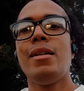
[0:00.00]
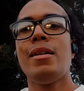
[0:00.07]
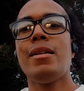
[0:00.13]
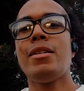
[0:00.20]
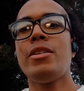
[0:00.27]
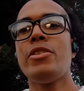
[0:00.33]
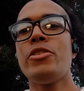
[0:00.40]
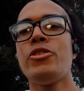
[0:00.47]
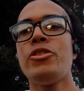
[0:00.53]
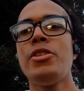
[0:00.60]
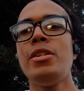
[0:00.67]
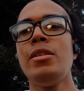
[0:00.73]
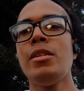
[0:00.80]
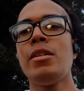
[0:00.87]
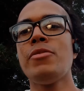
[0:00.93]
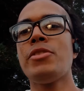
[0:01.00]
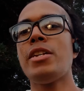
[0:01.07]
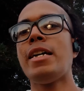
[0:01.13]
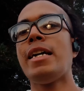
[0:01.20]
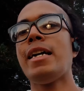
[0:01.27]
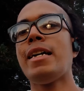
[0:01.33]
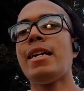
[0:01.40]
Because she loves the
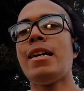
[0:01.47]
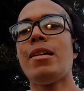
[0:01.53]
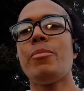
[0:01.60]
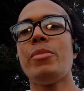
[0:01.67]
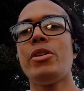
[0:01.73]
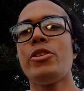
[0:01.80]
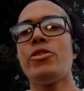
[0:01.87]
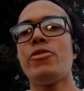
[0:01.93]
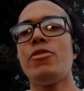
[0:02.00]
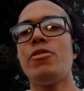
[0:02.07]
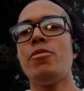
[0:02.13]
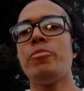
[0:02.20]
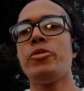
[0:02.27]
heck out of mushrooms.